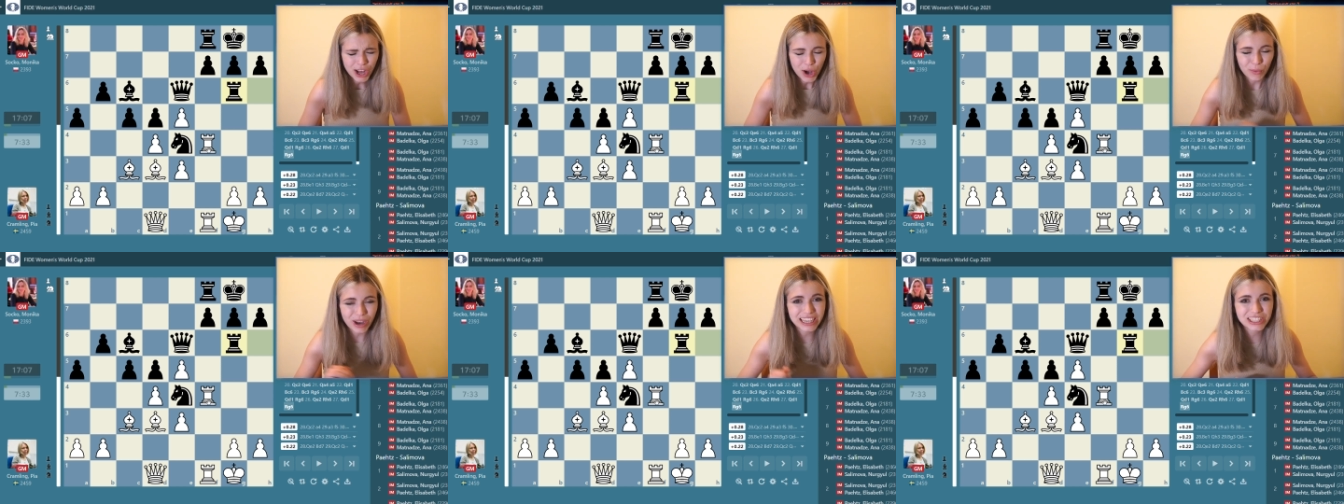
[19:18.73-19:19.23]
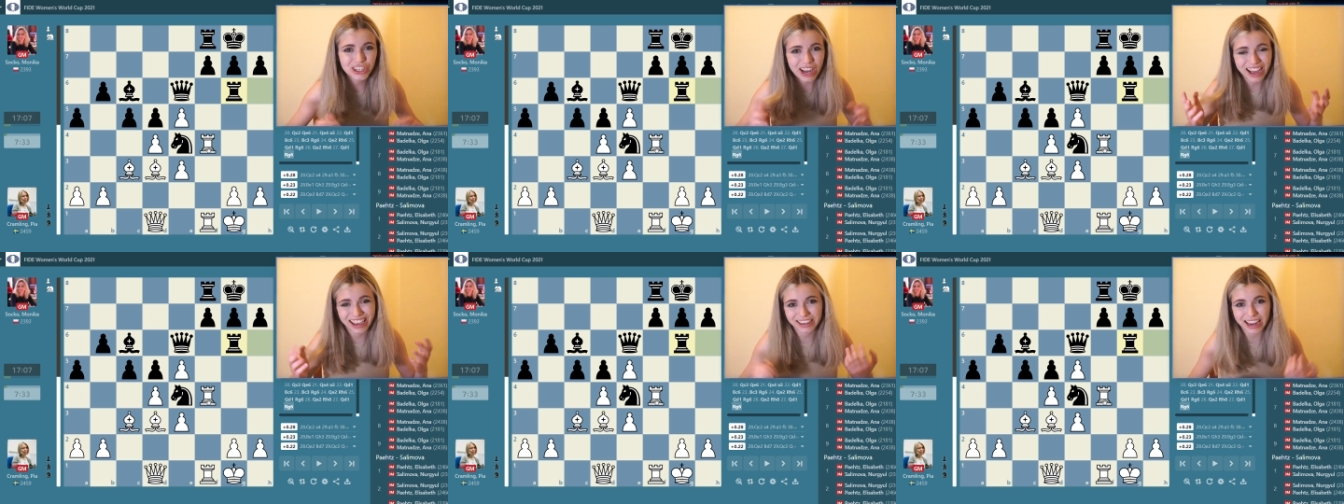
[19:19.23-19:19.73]
which,
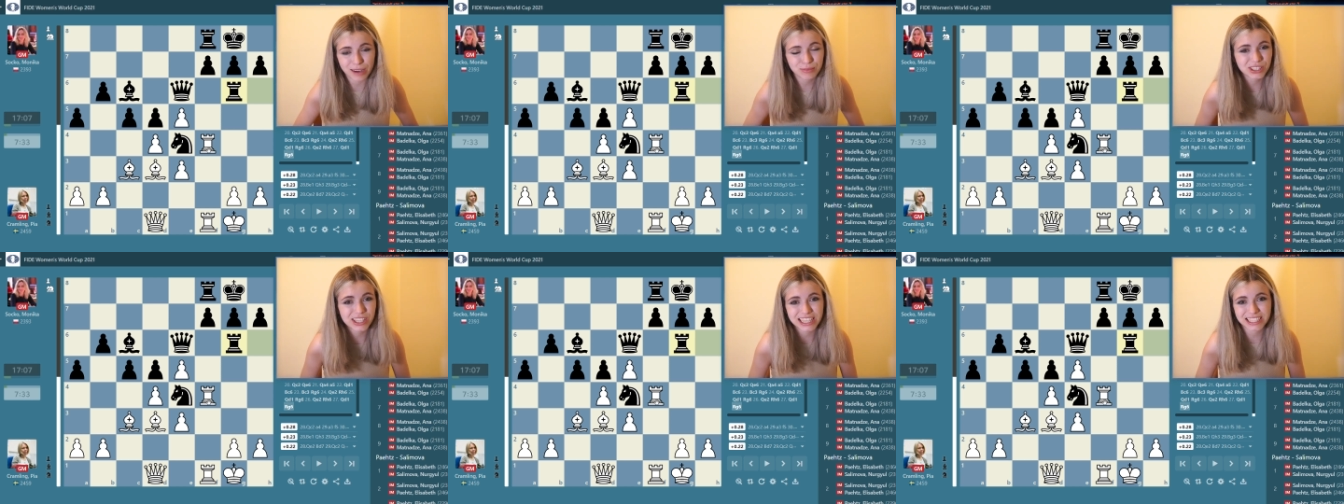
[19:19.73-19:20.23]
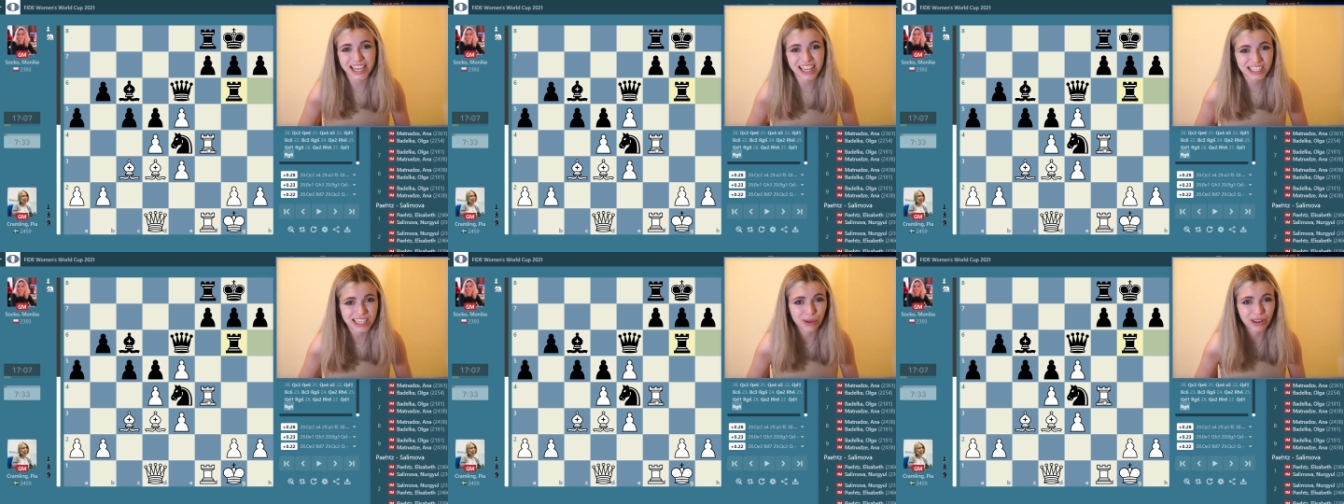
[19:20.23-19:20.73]
and I'm just gonna say
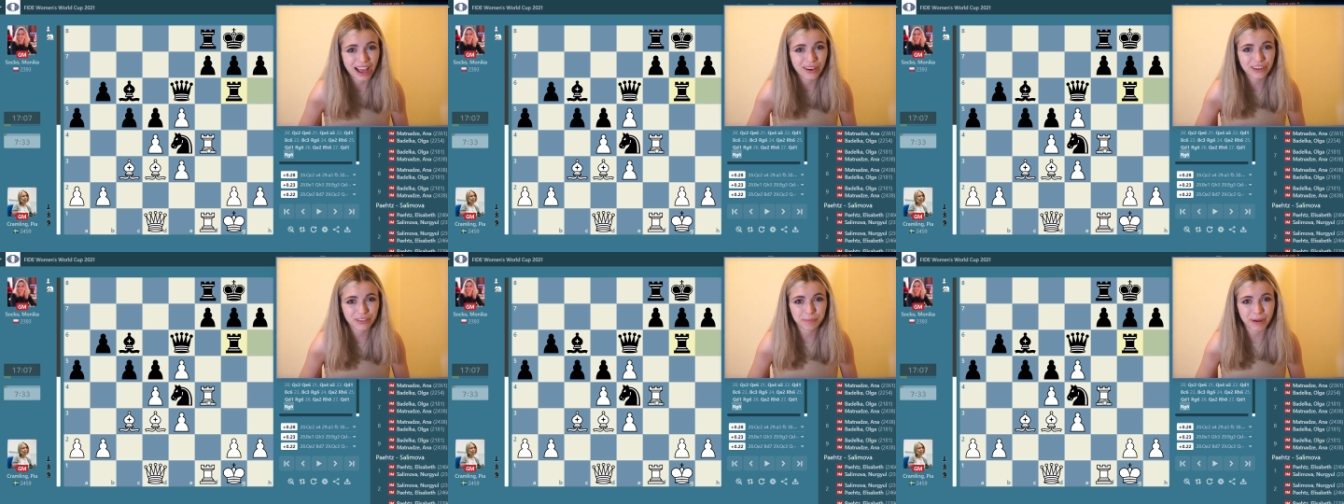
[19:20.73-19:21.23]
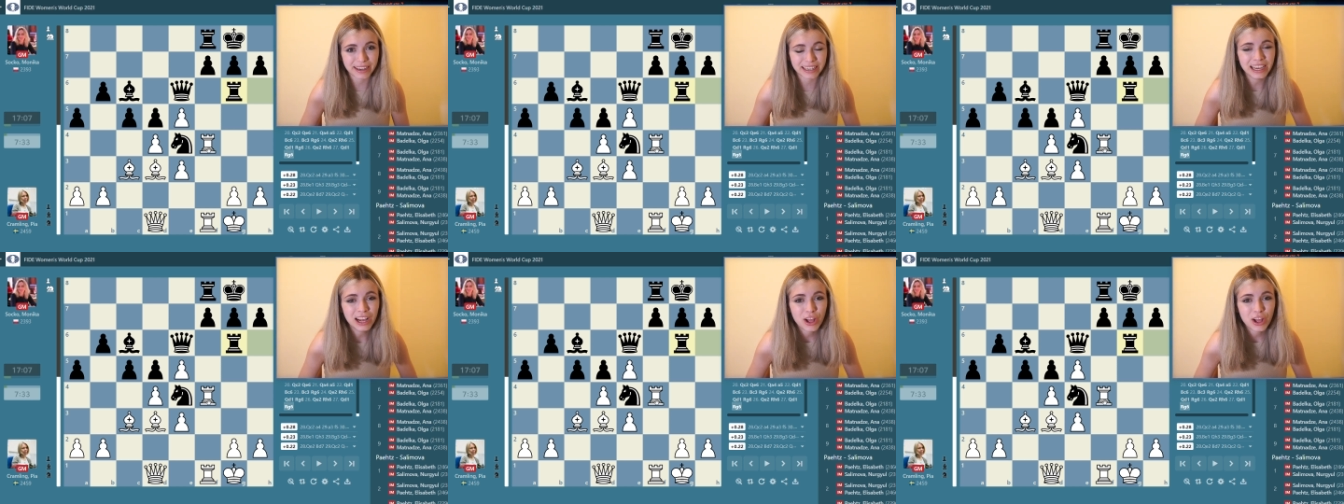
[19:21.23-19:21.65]
this out loud, everybody,